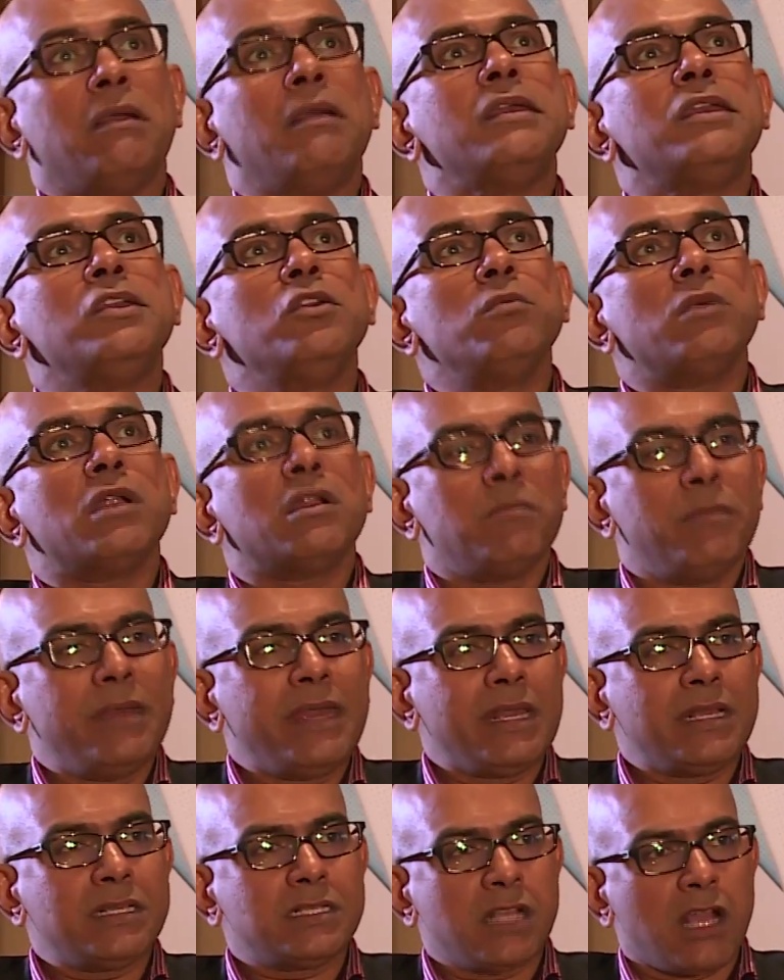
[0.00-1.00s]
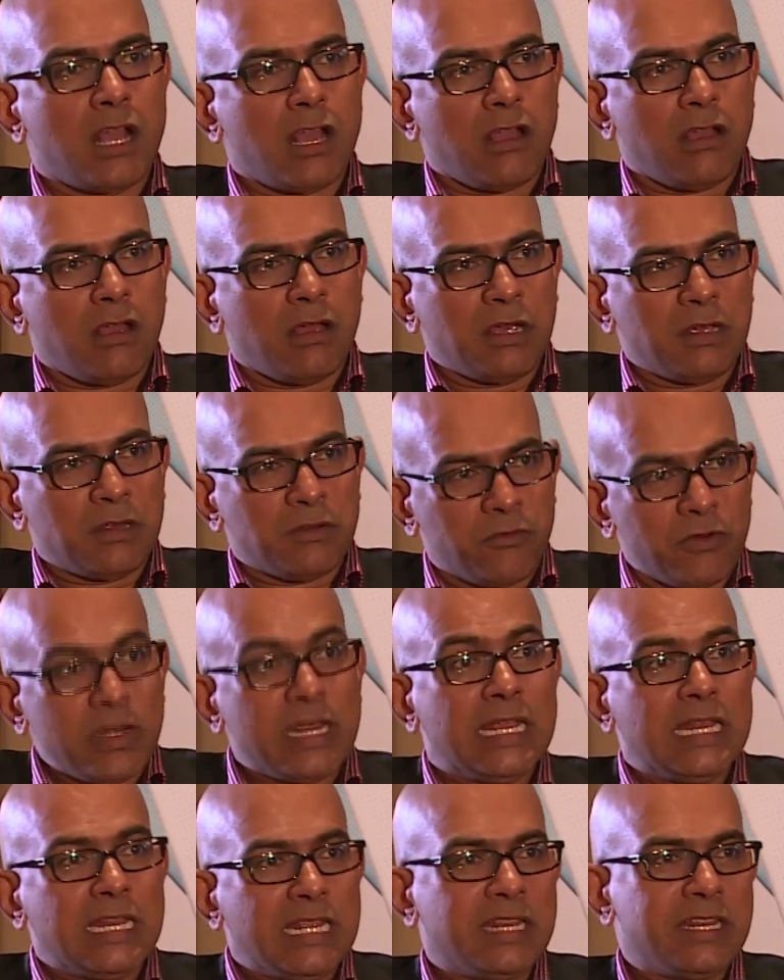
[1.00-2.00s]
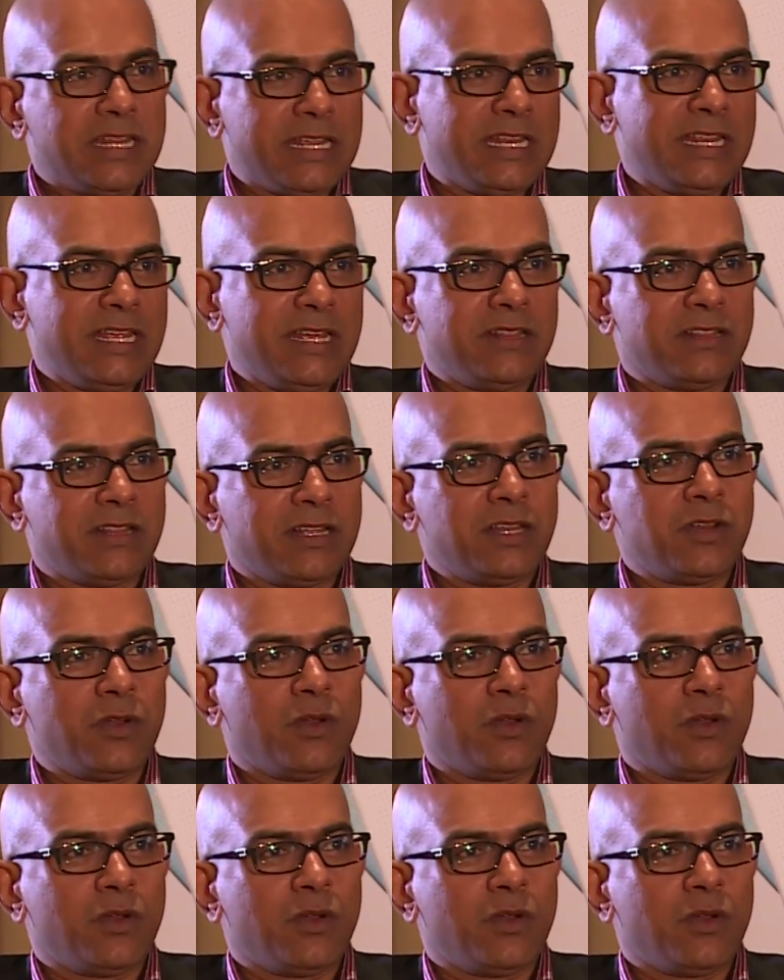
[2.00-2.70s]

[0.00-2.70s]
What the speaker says: human beings are really, you